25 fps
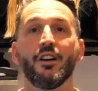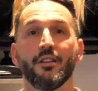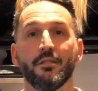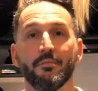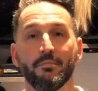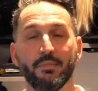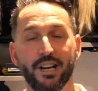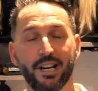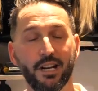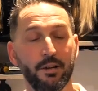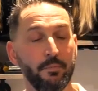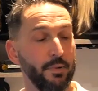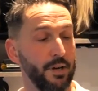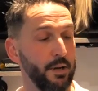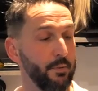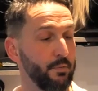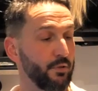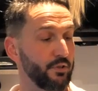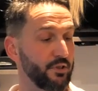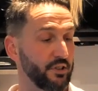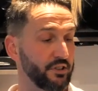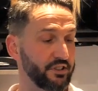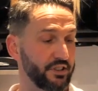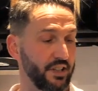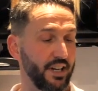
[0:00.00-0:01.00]
many people
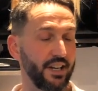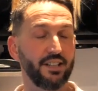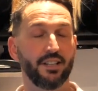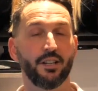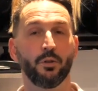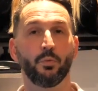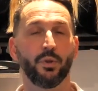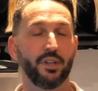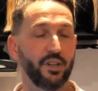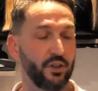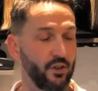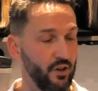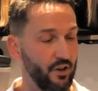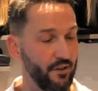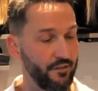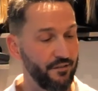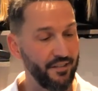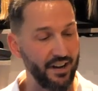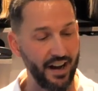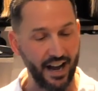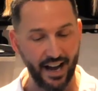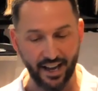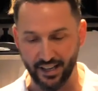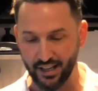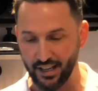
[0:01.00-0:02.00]
just take their wig off
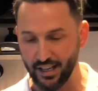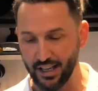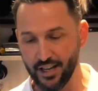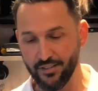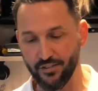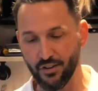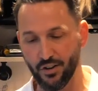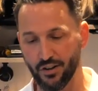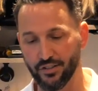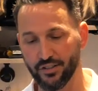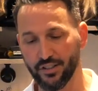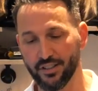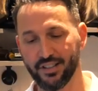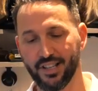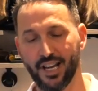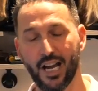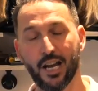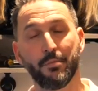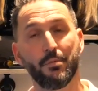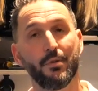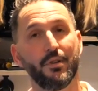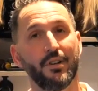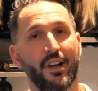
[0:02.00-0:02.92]
and leave it on the table